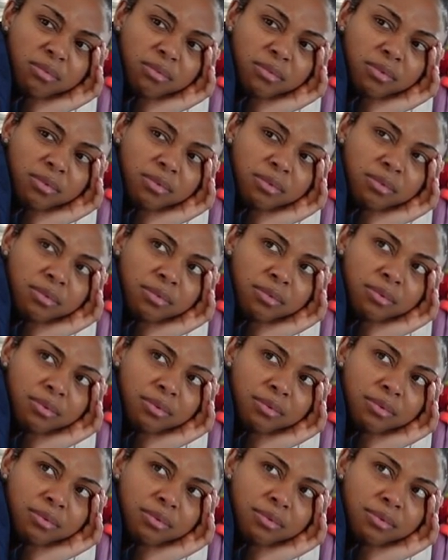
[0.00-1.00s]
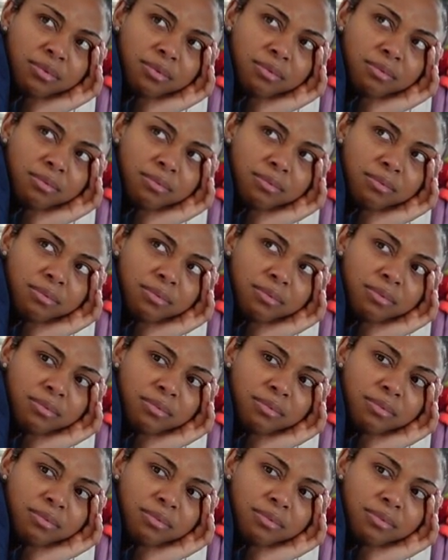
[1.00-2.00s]

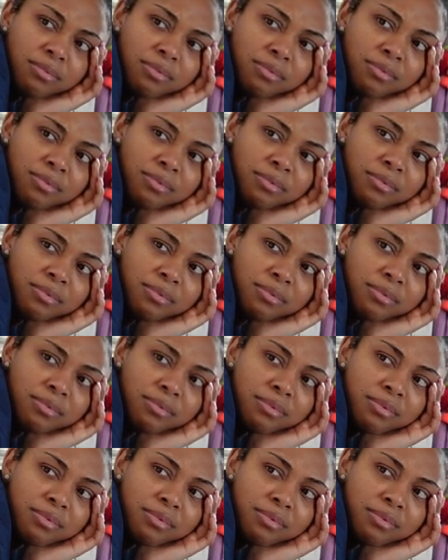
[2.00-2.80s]
Nobody speaks.